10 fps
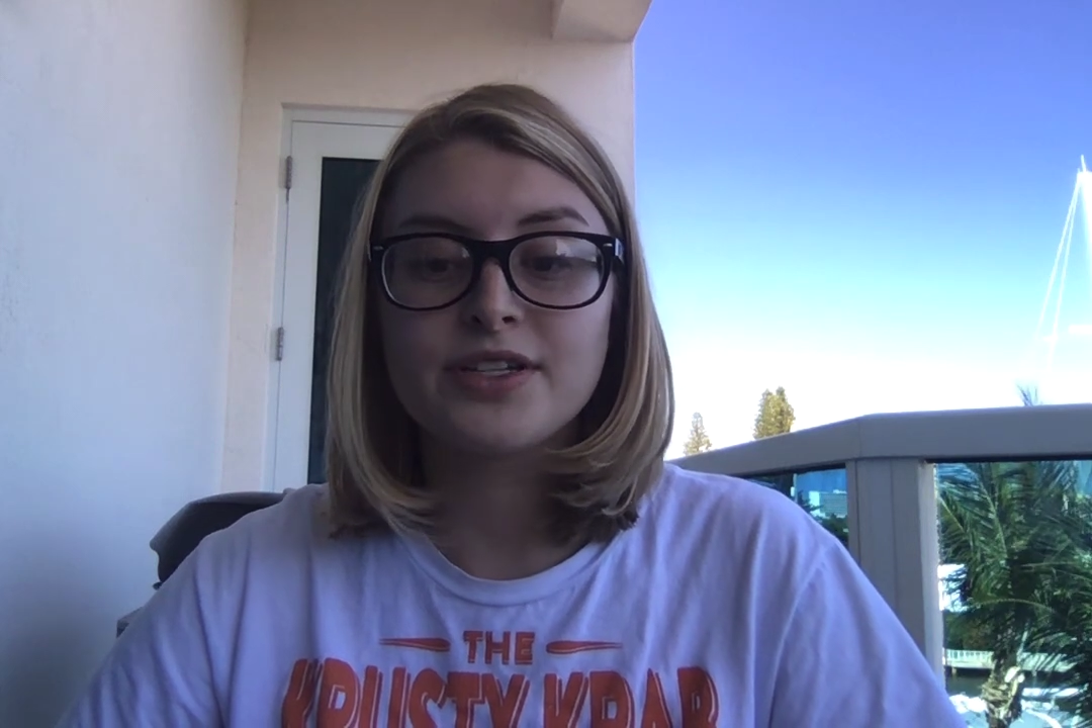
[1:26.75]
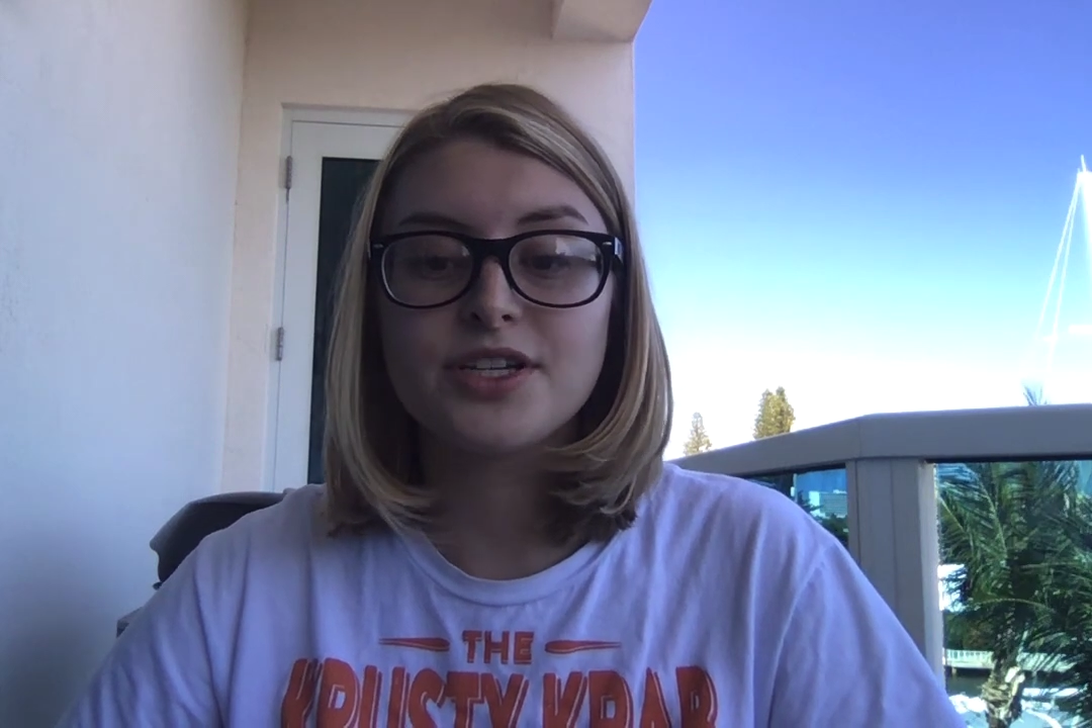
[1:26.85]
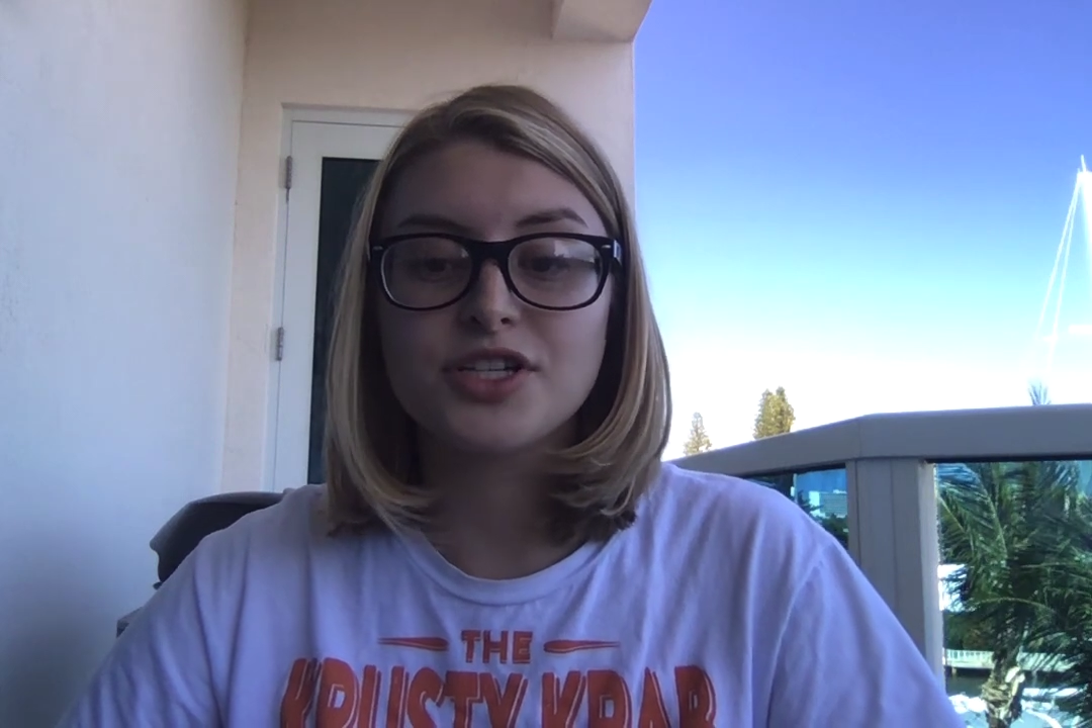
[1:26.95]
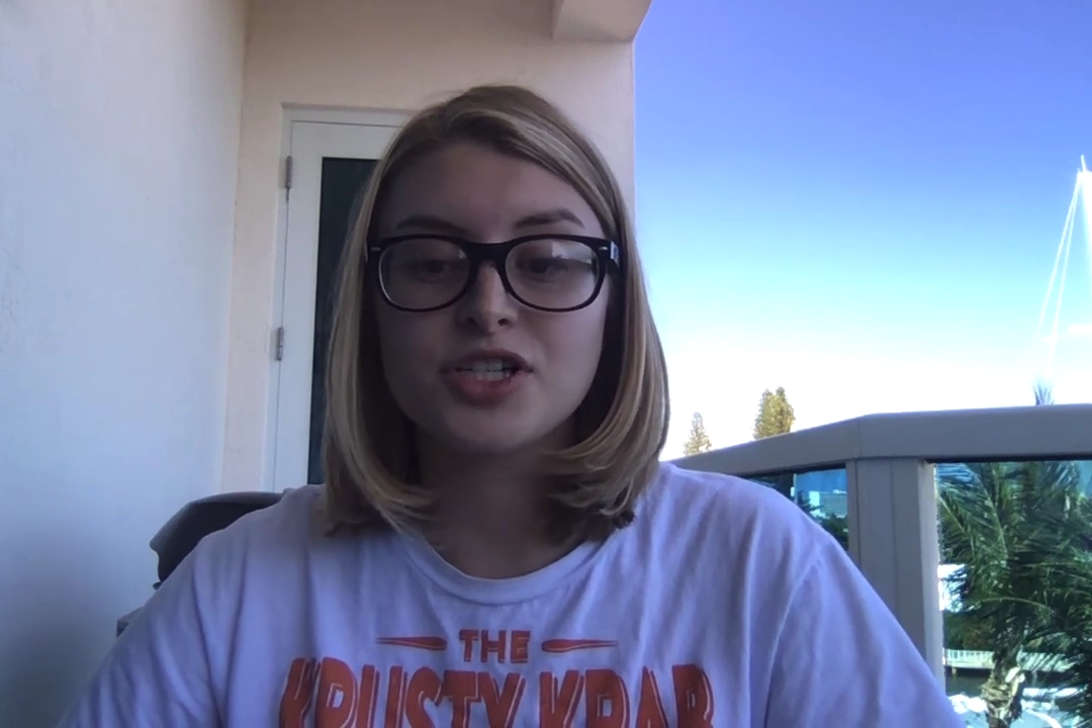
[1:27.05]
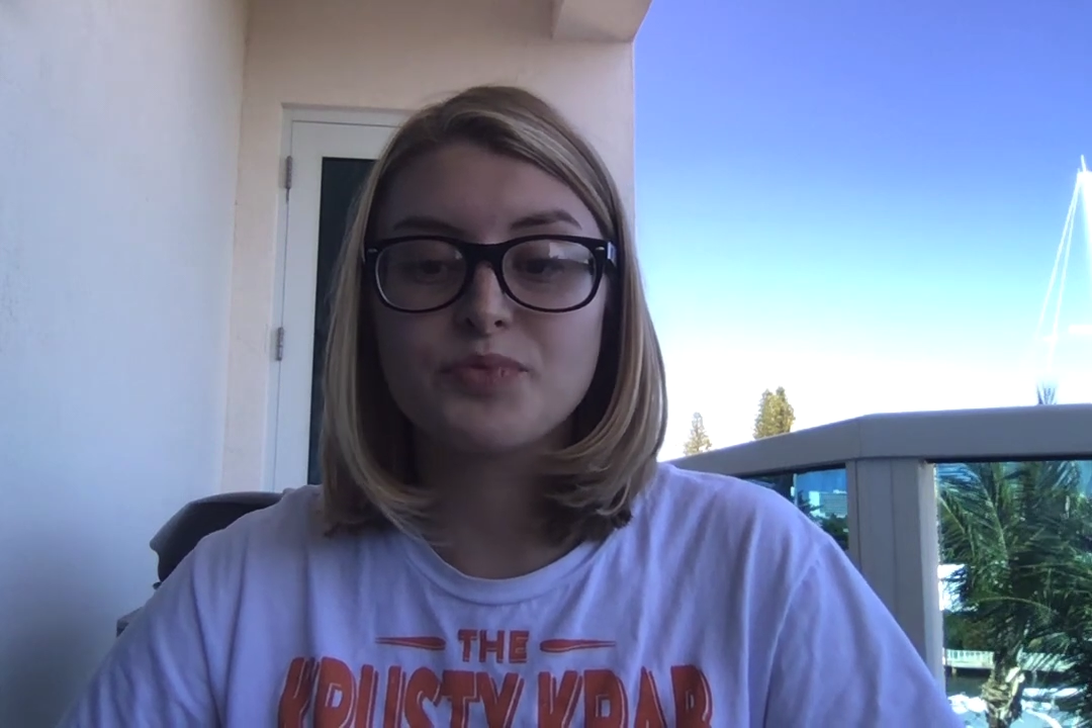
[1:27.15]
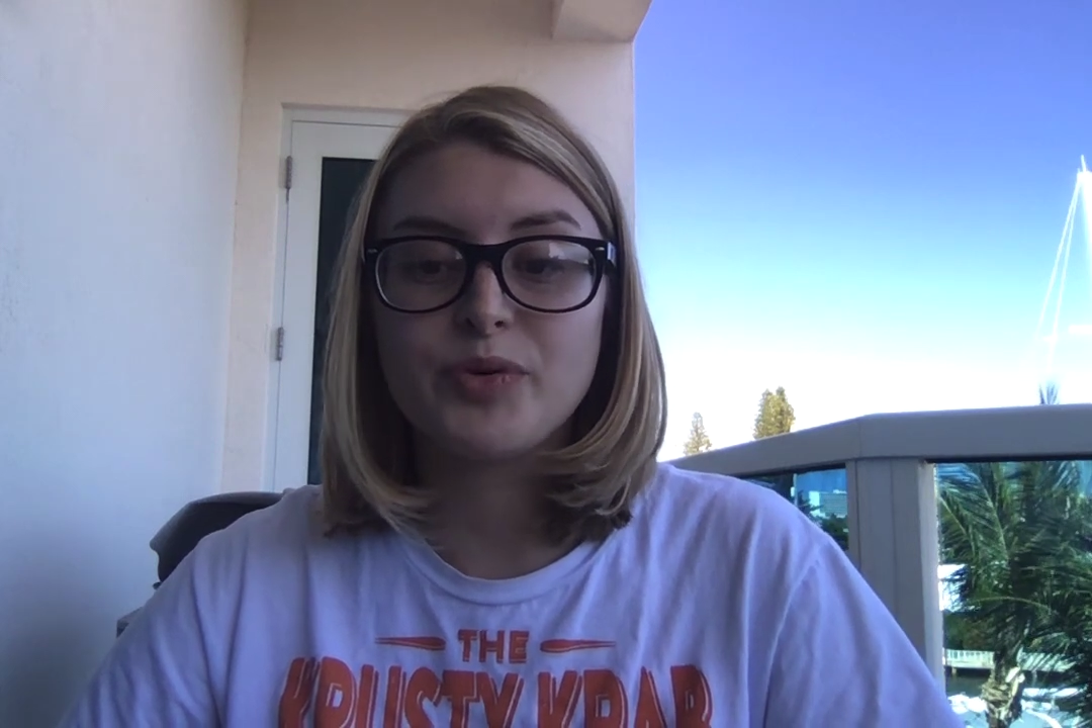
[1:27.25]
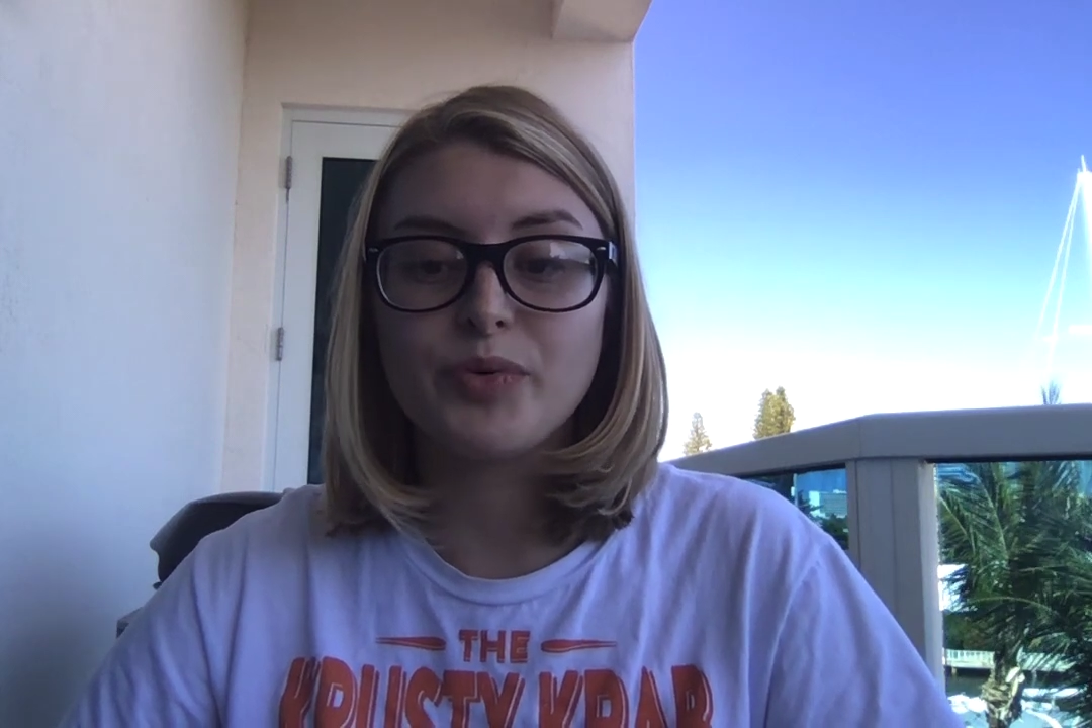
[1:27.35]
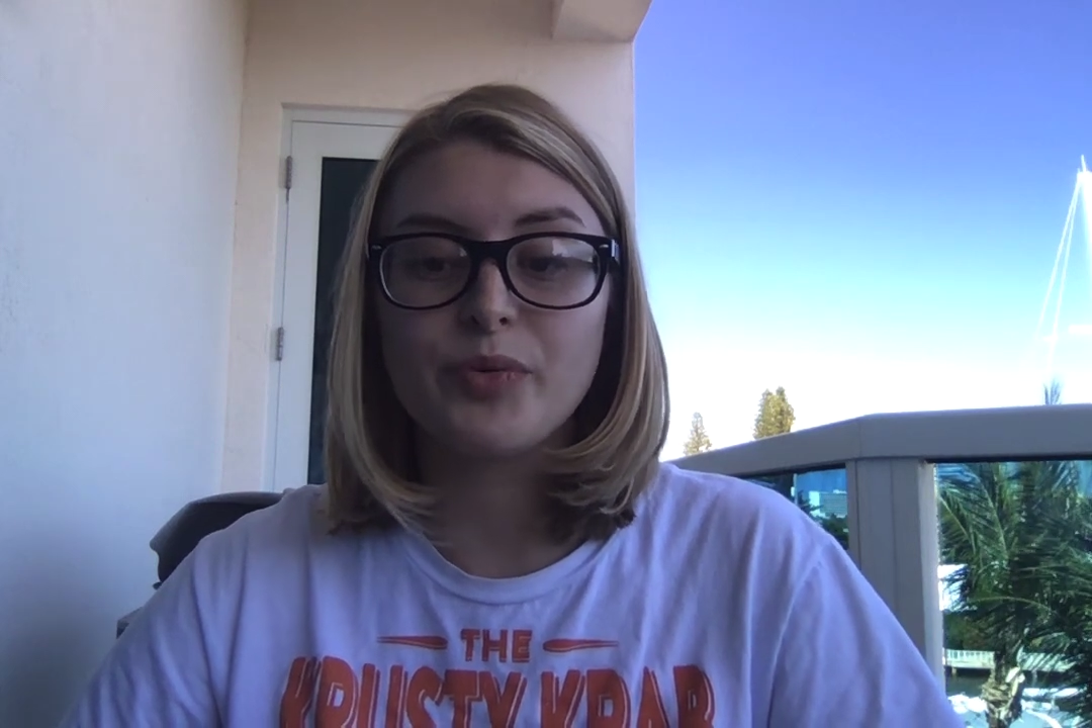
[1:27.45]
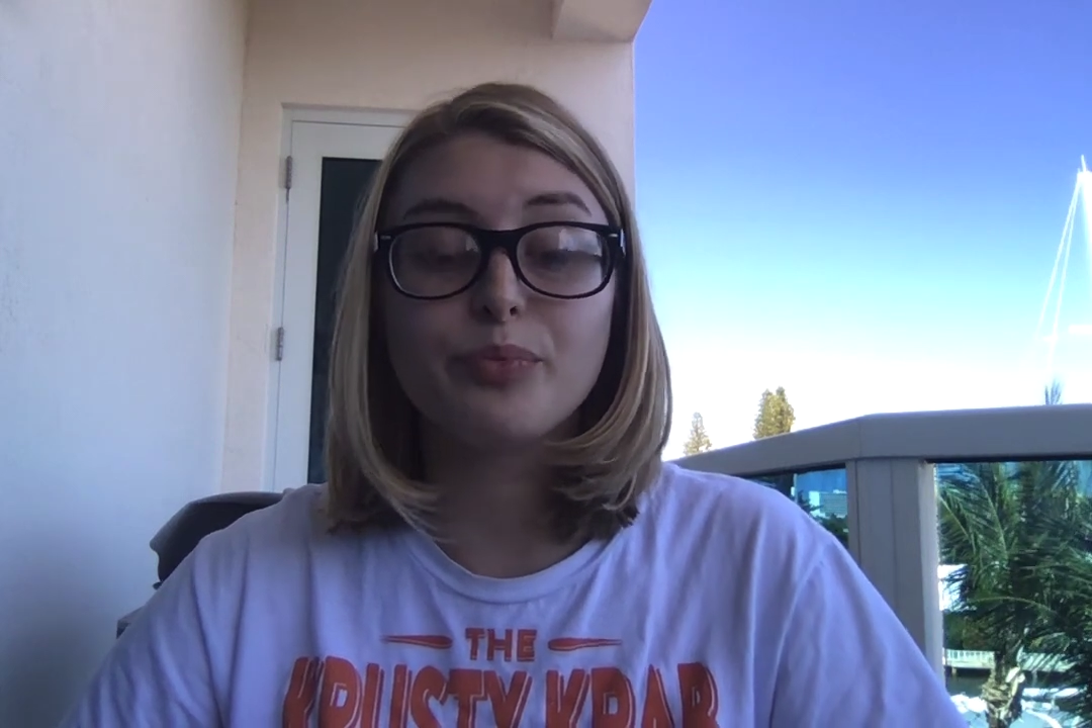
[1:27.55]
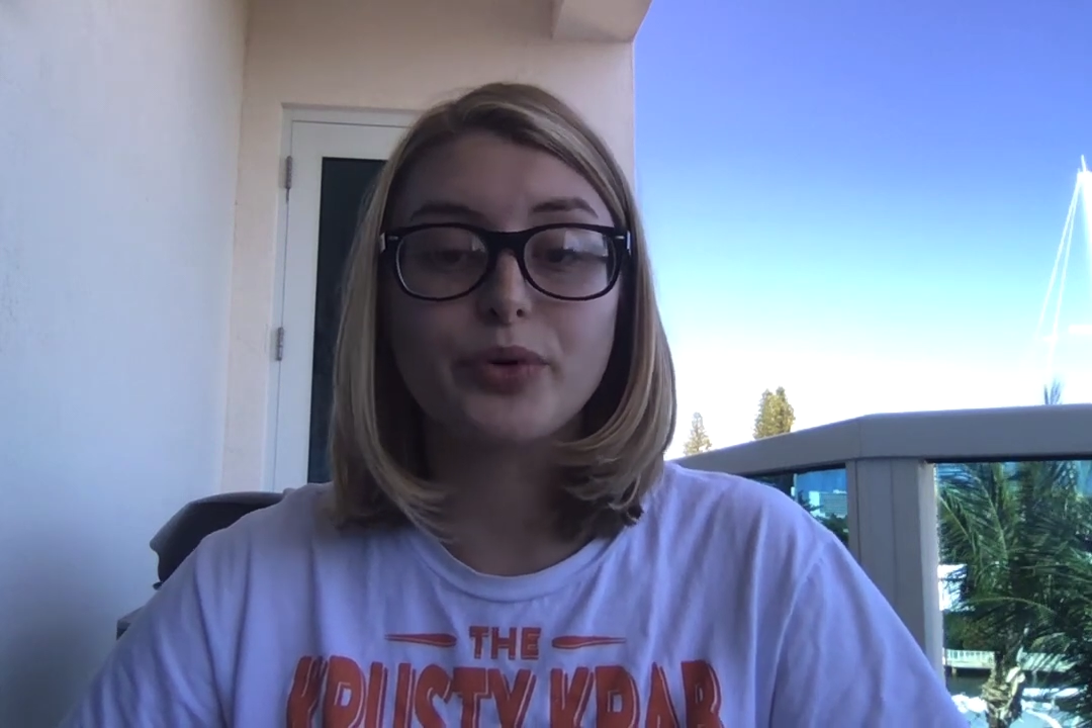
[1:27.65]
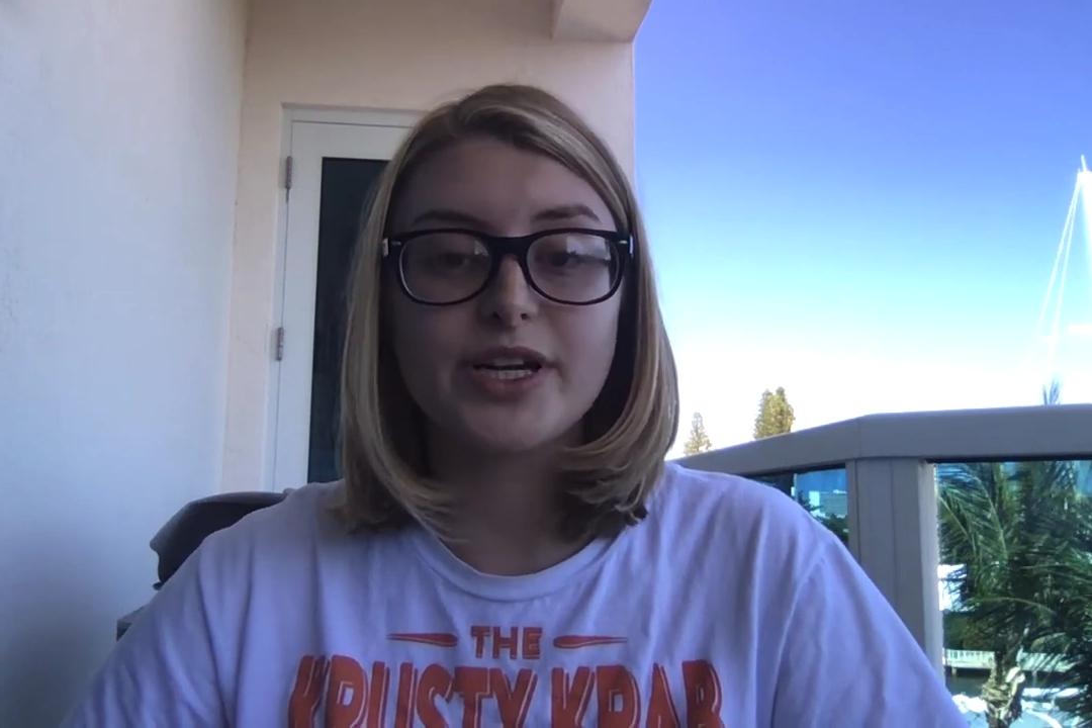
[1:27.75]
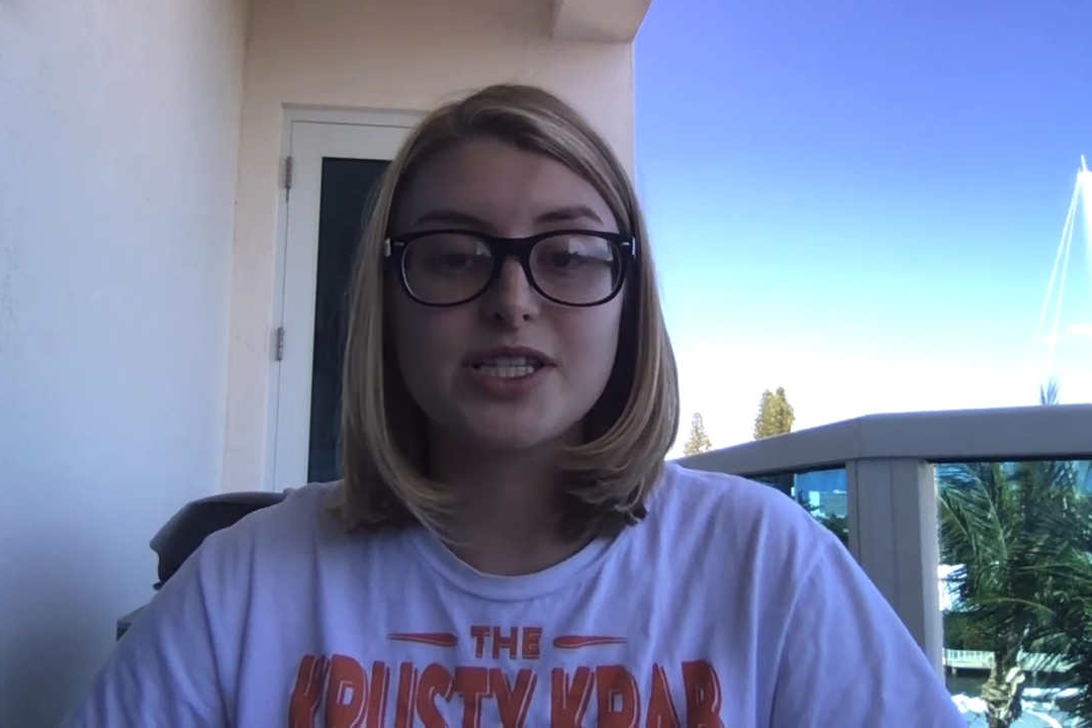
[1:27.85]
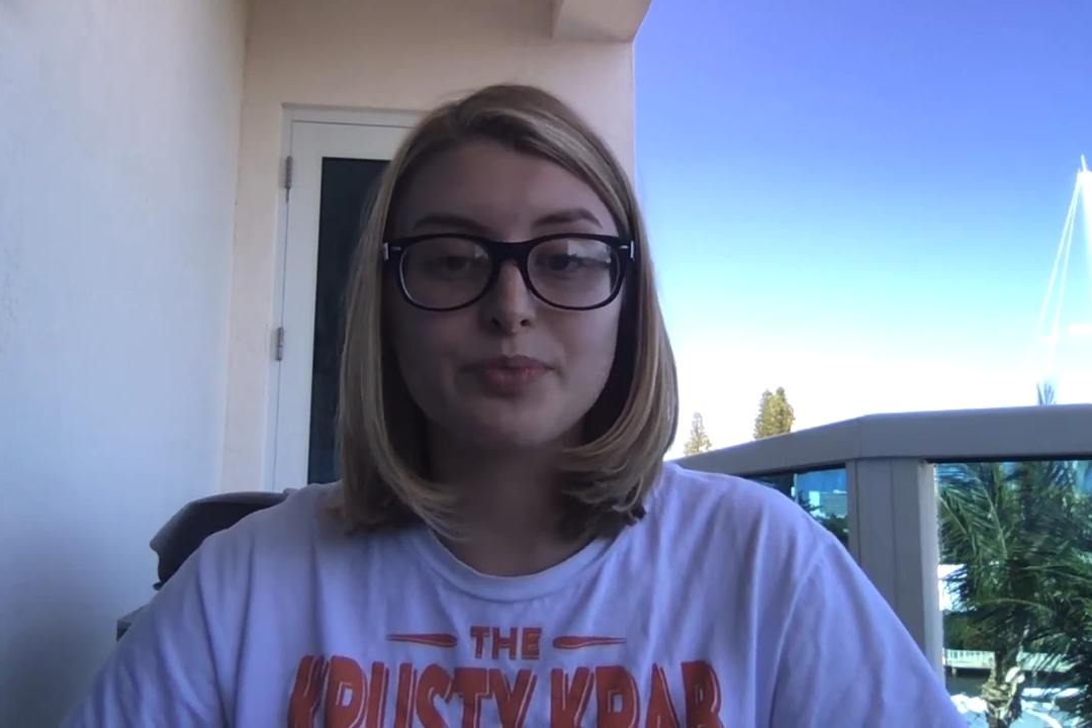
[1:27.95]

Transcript: indigenous people embrace